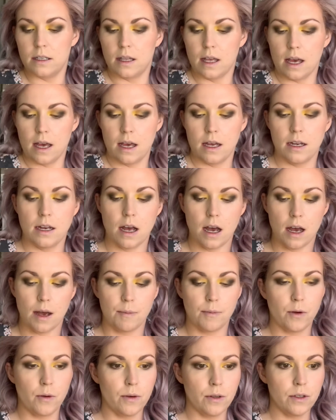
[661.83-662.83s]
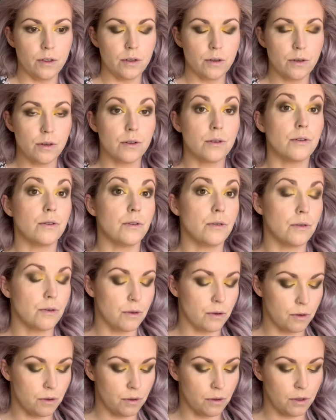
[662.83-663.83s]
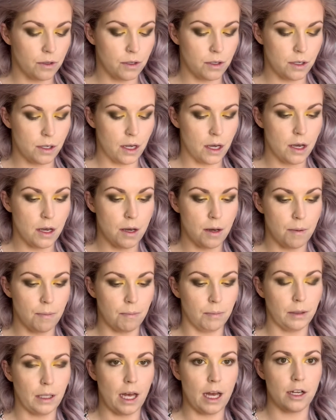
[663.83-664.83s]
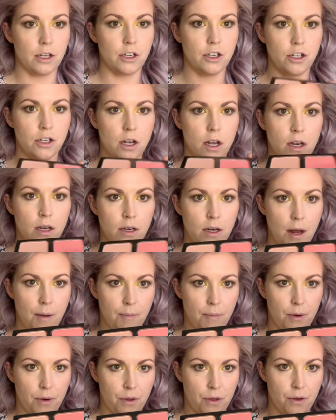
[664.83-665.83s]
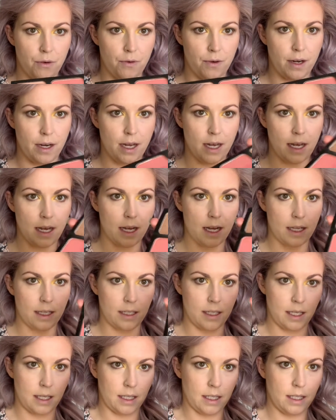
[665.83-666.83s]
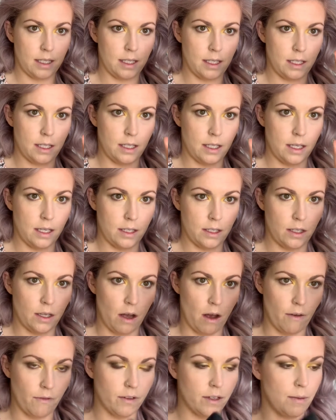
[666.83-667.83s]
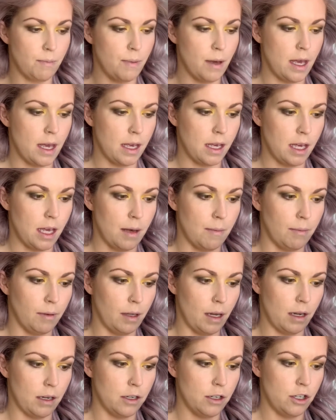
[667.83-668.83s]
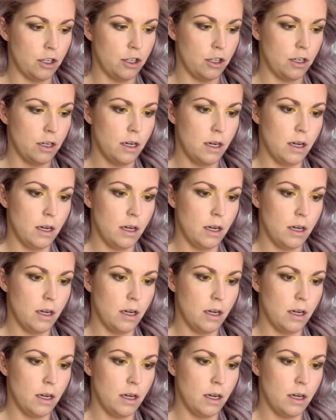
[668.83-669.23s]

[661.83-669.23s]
then I'm going to use blush number 3. It's this soft pinky blush.